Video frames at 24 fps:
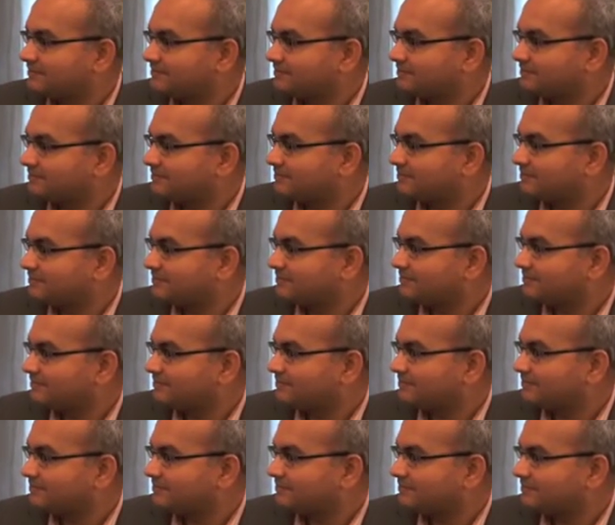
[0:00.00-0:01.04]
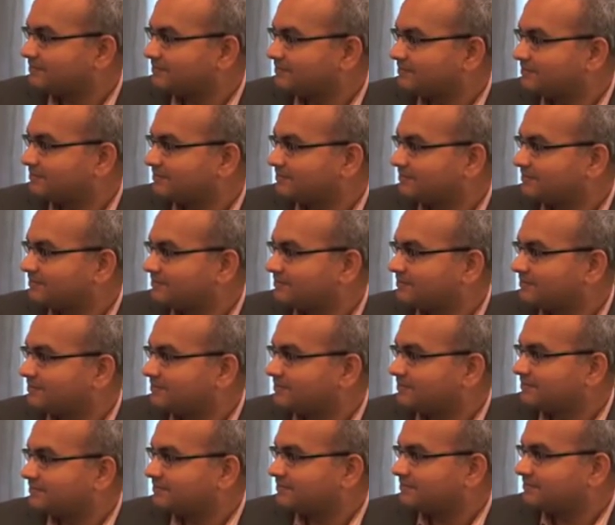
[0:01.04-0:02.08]

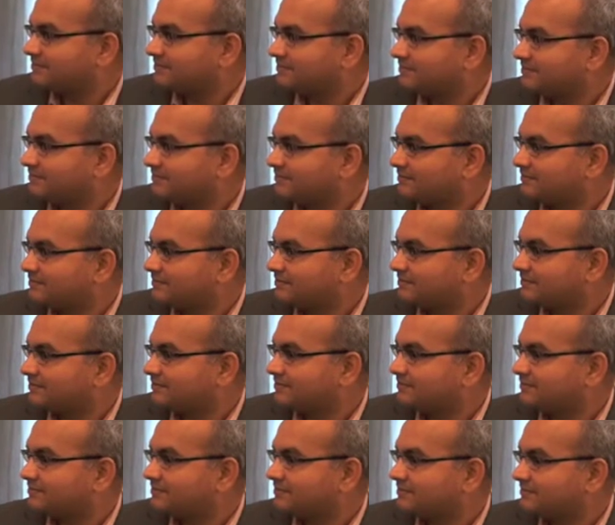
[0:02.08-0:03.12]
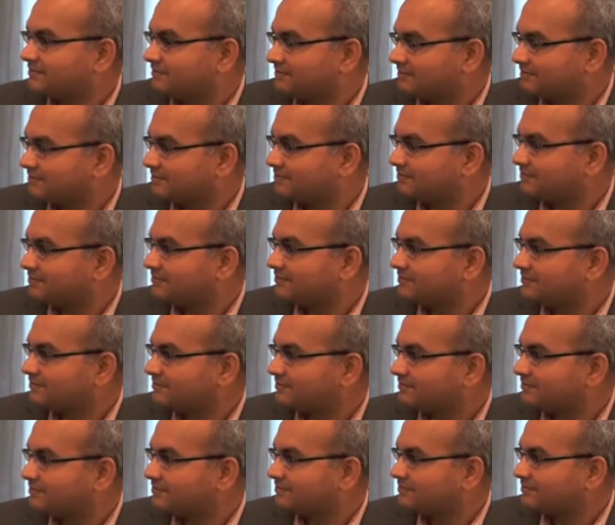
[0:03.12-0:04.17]

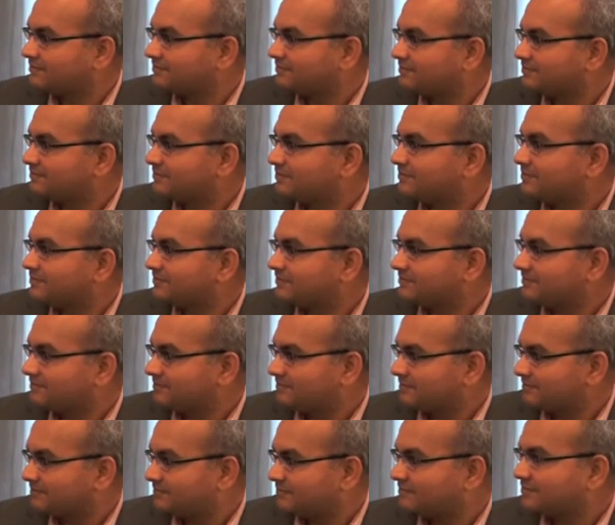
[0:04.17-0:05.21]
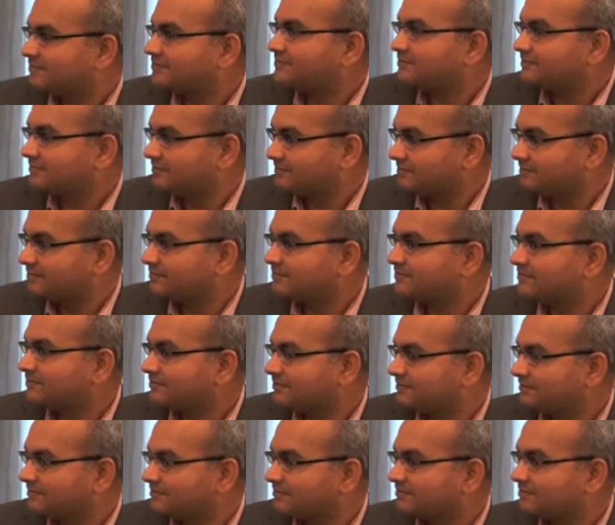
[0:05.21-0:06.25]

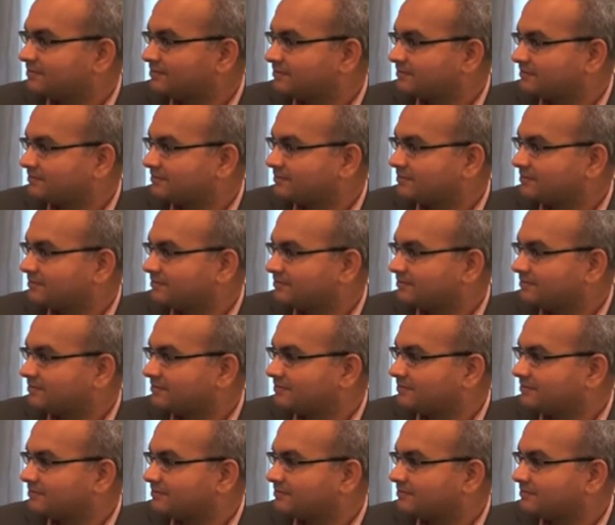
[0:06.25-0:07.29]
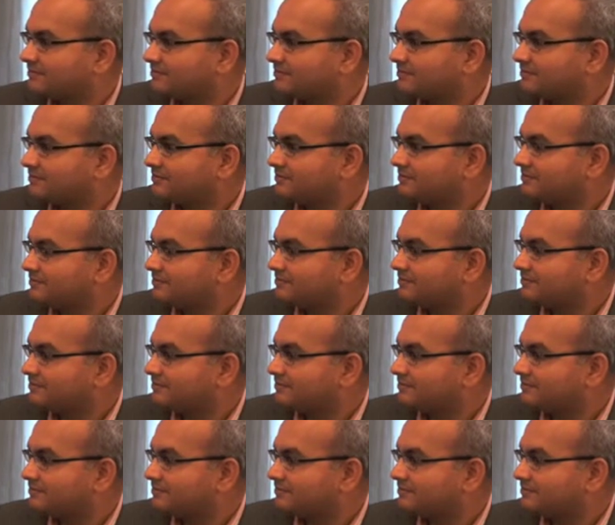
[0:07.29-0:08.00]
(silent)